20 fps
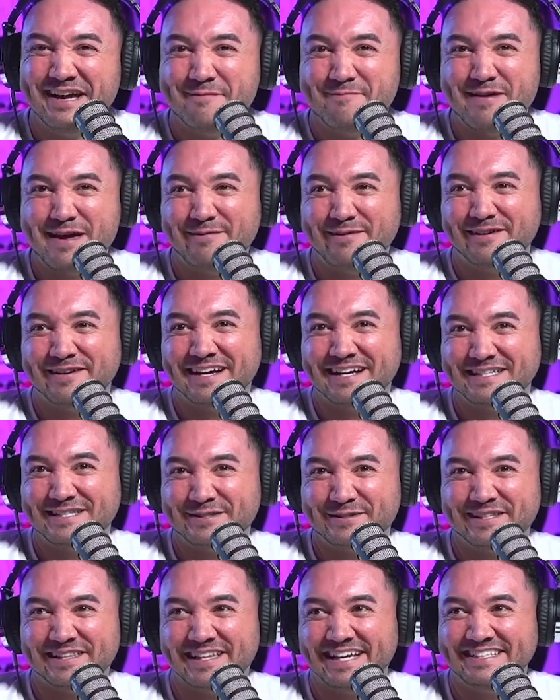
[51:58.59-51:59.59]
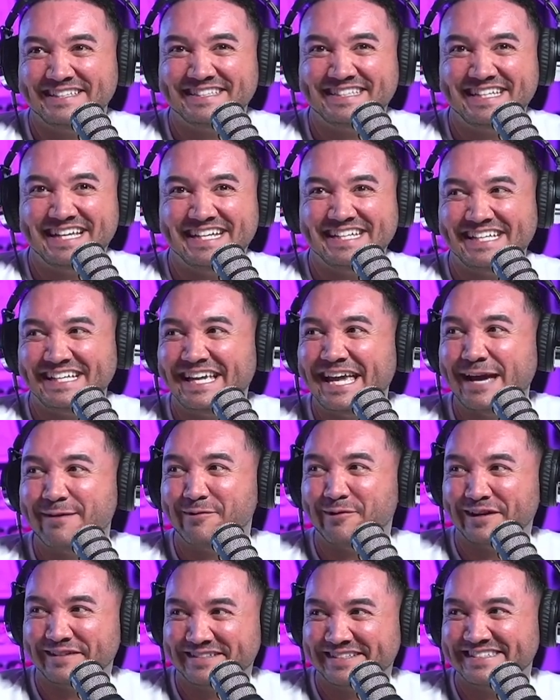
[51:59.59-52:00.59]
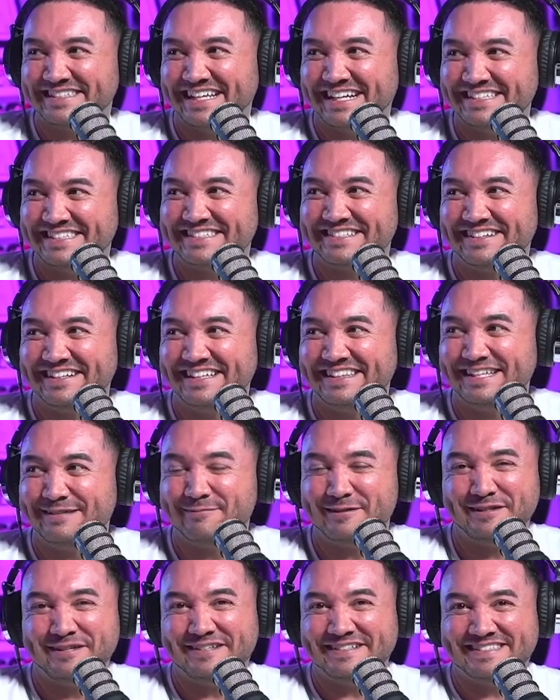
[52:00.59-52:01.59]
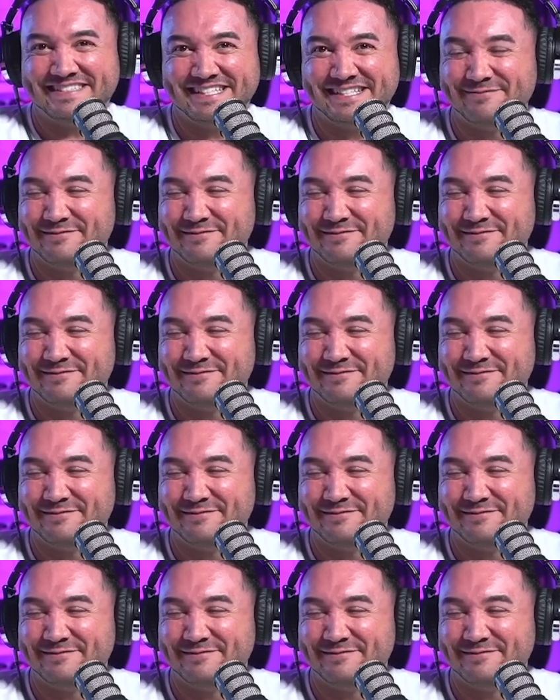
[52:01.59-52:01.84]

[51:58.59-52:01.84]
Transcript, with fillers: Maybe you're not doing like standing cable exercises or anything, but you could sit in